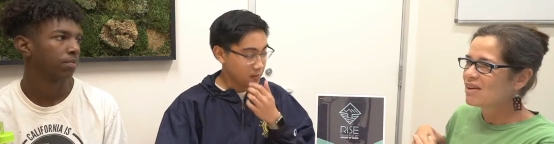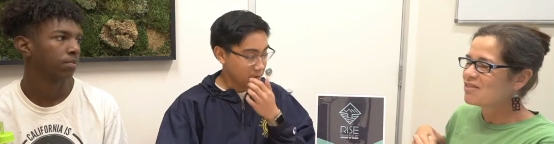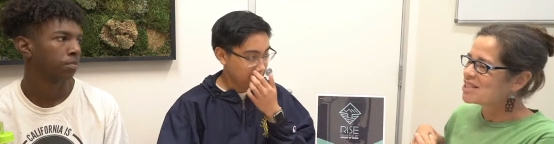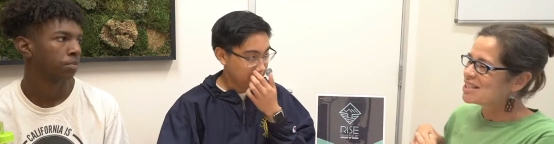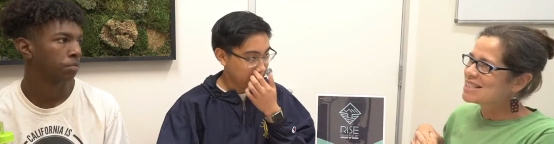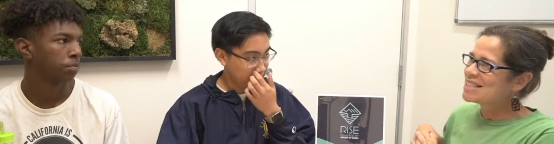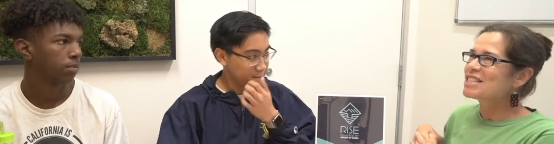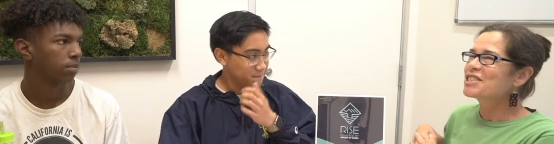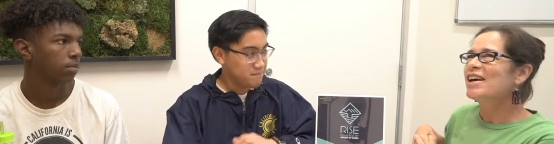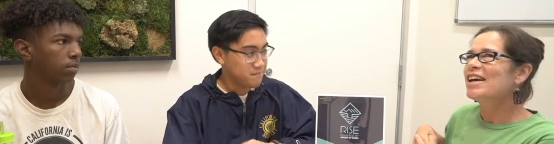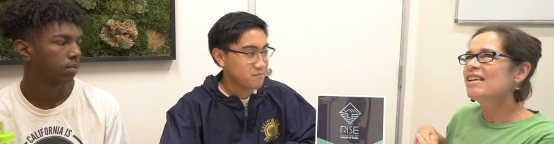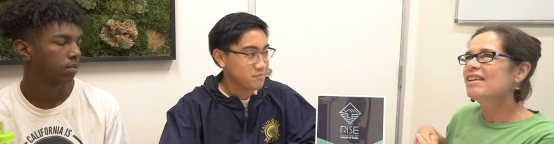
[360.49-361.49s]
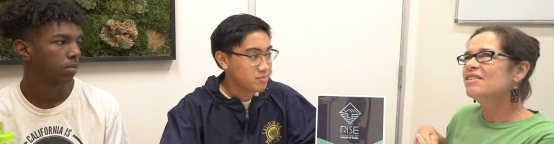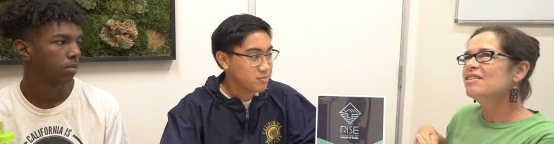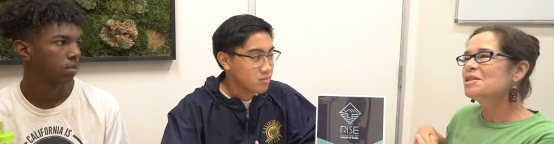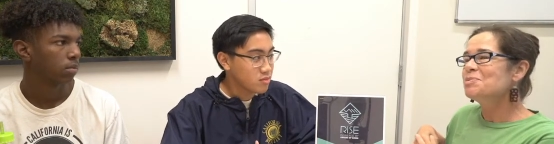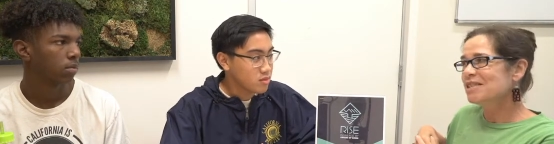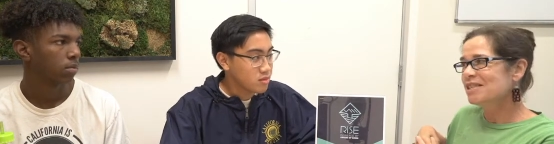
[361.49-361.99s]
Speaker 1: I was going to say, so I hear
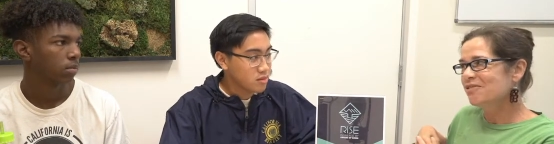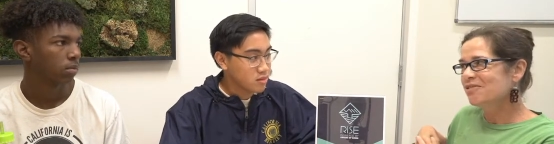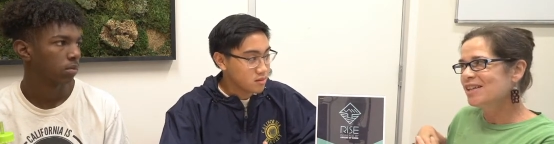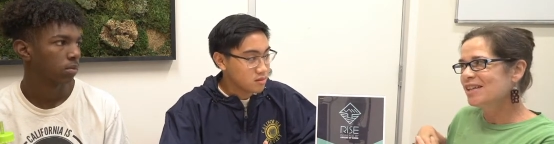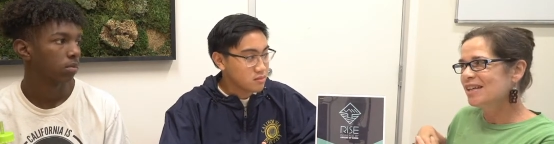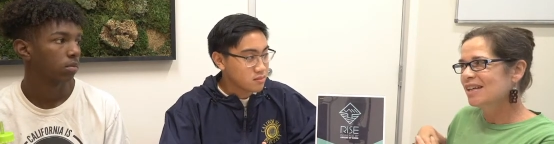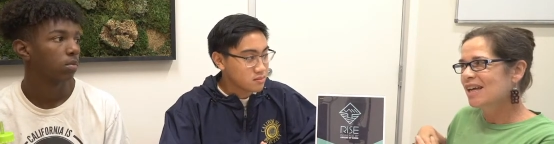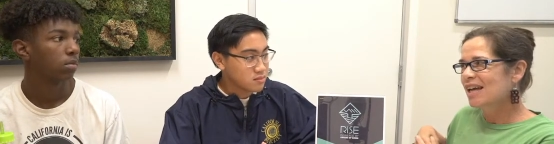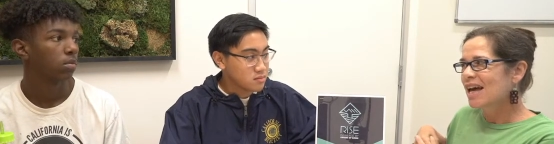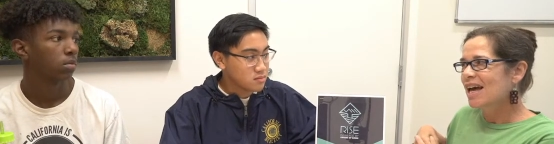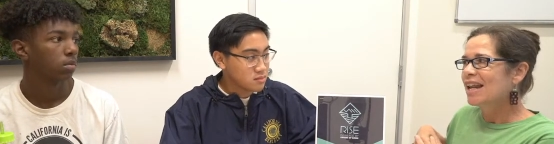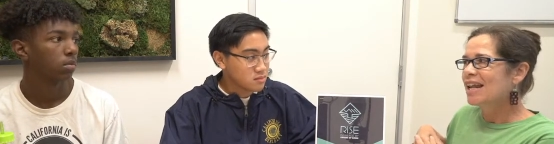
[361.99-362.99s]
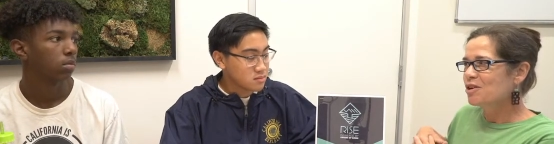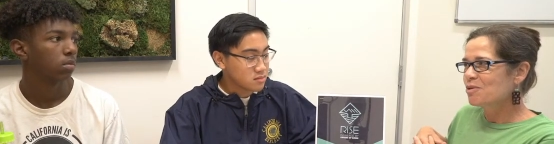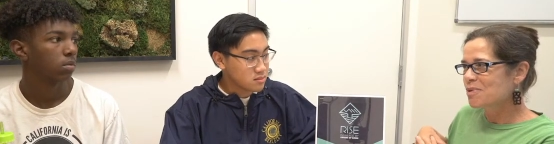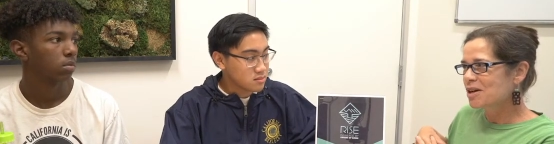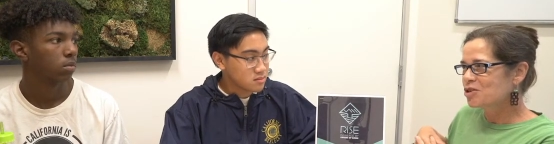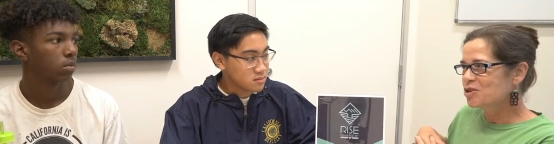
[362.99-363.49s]
specific, and I hear
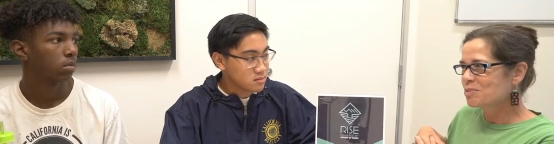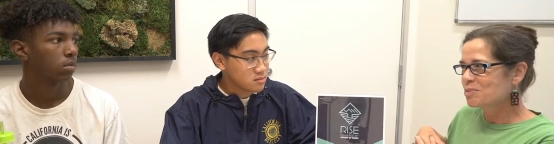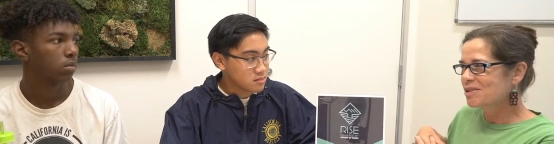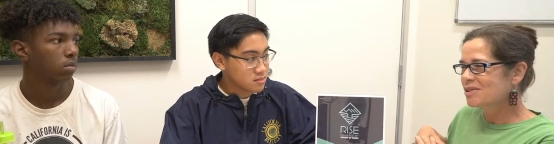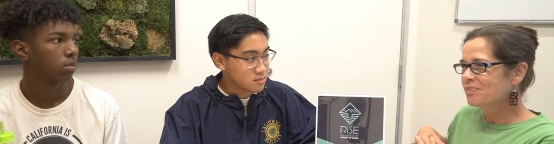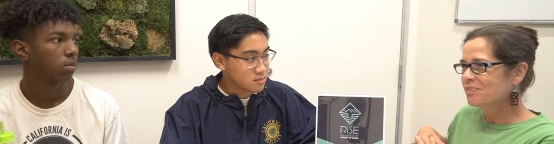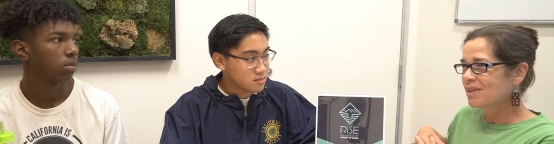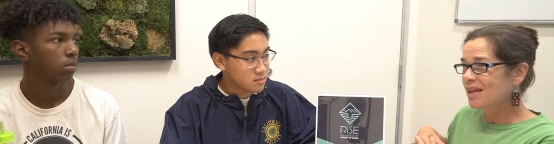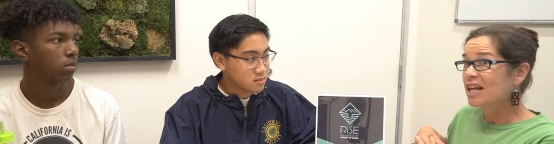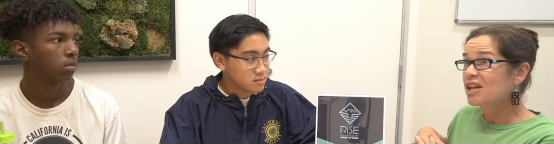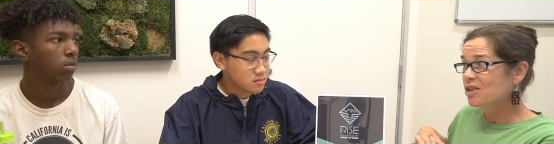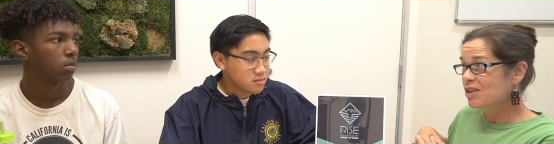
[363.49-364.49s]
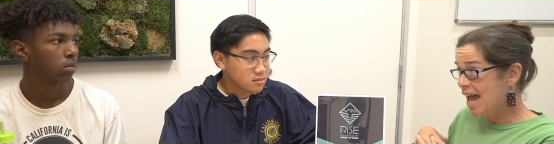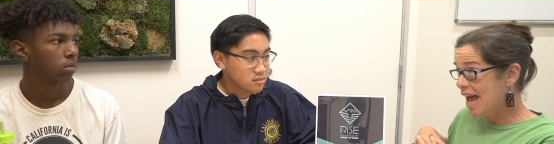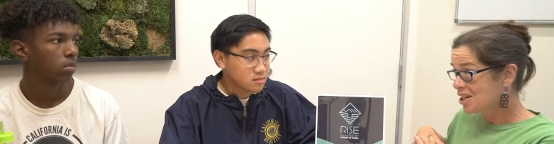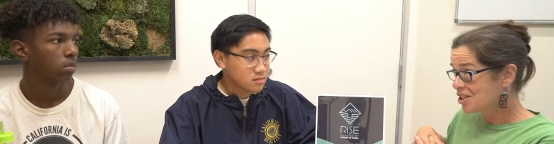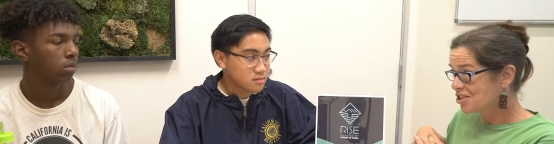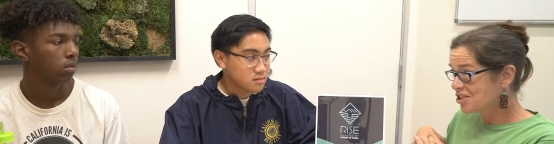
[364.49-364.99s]
measurable, and I hear the
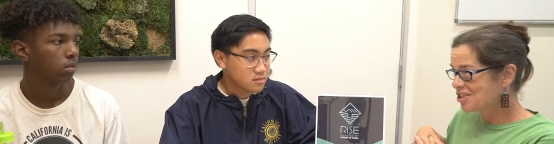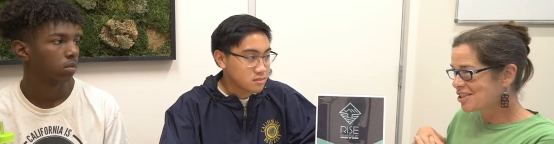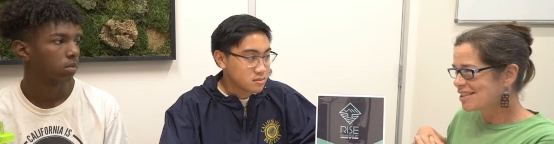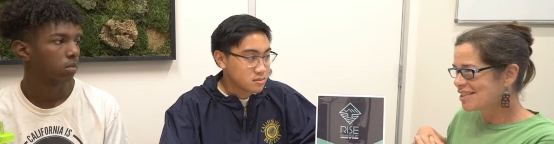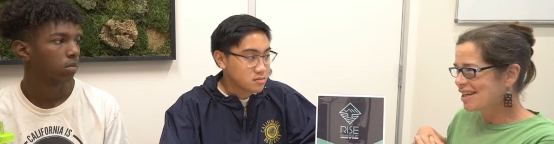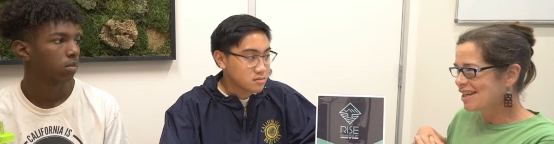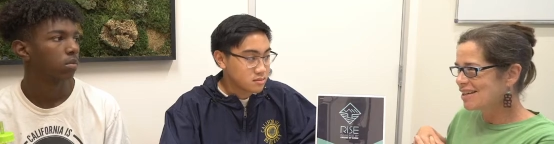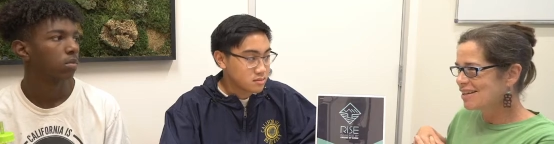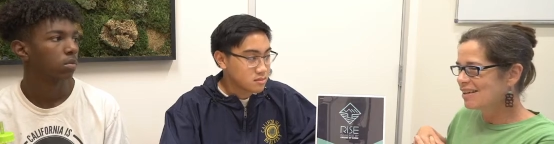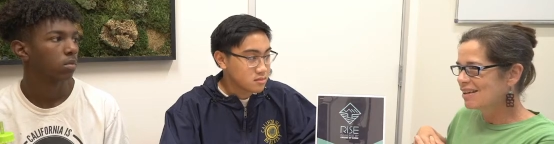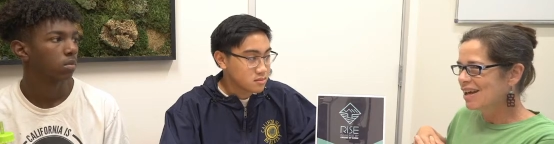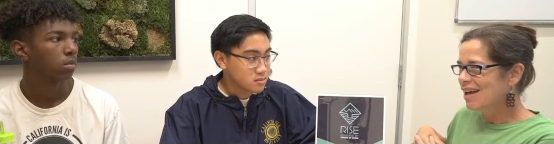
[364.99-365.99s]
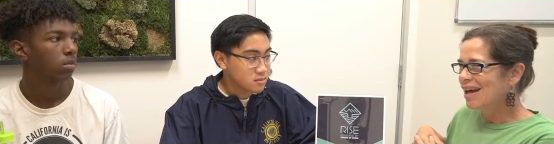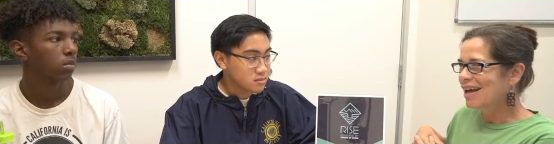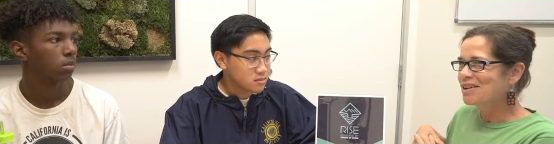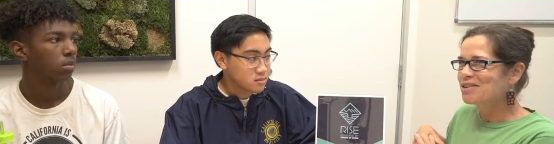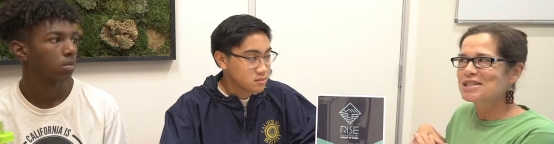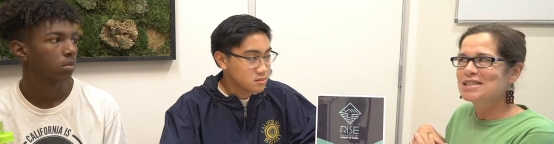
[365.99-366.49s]
actions you're going to take, and I
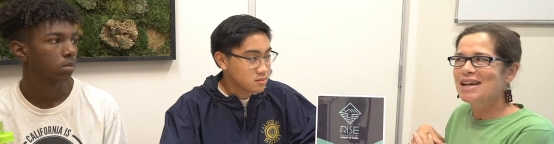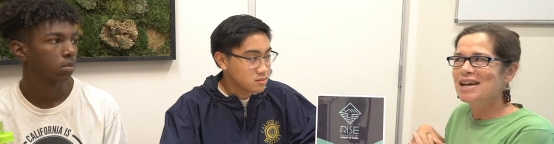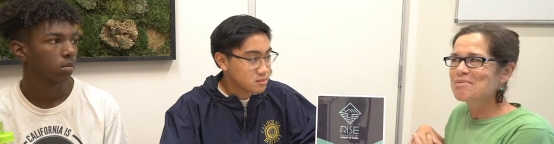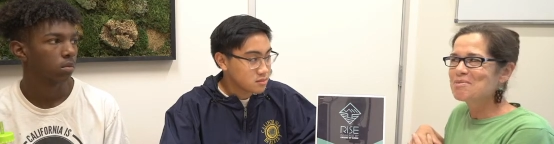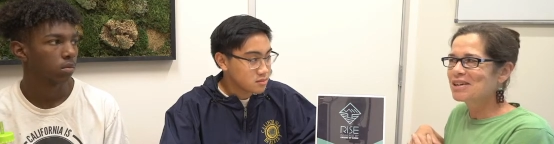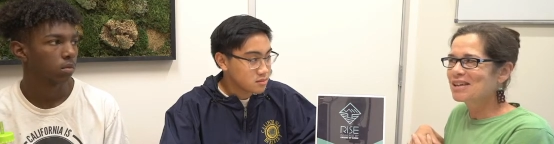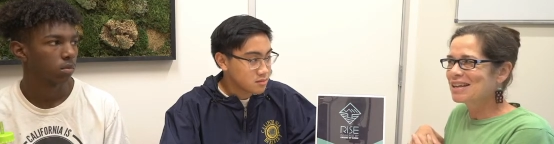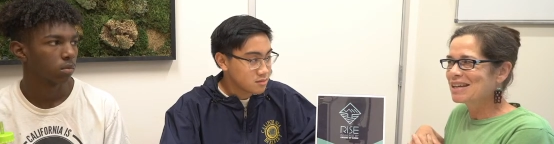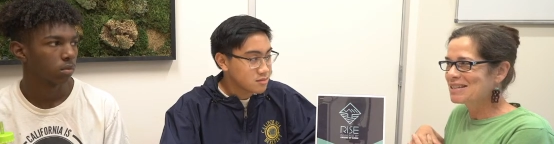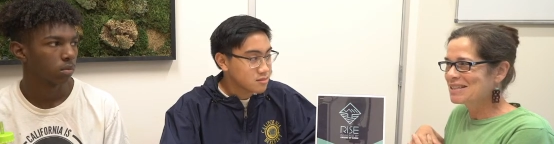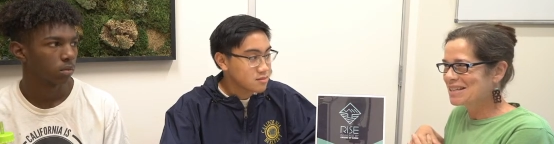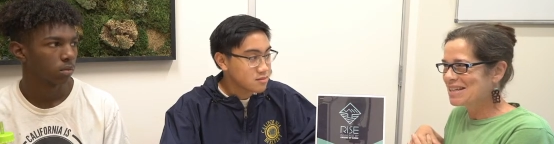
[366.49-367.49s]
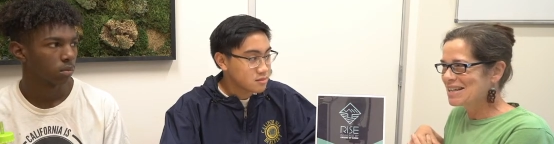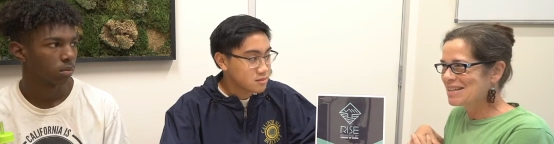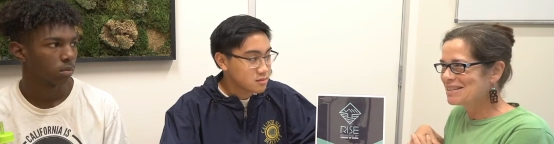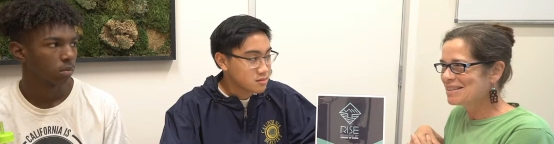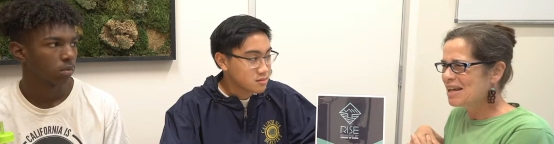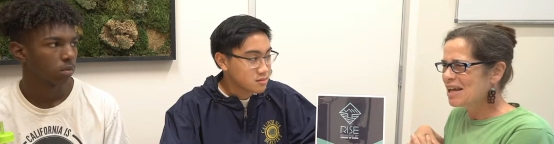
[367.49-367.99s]
hear the time you're going to get
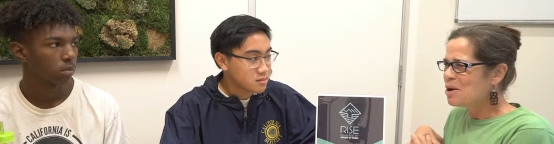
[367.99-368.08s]
done